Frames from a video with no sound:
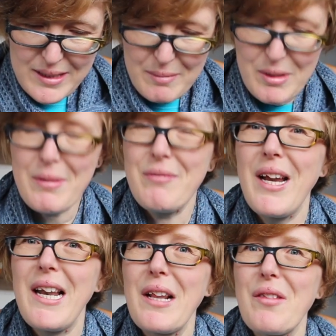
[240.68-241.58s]
seem to be
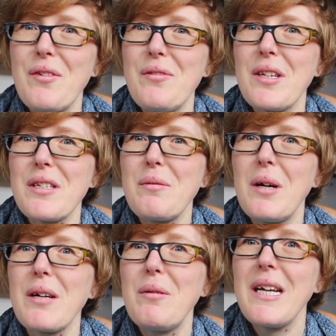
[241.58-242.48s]
rattling through this
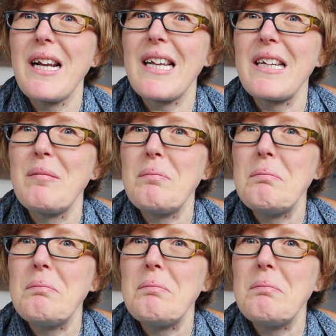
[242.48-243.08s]
quite quickly.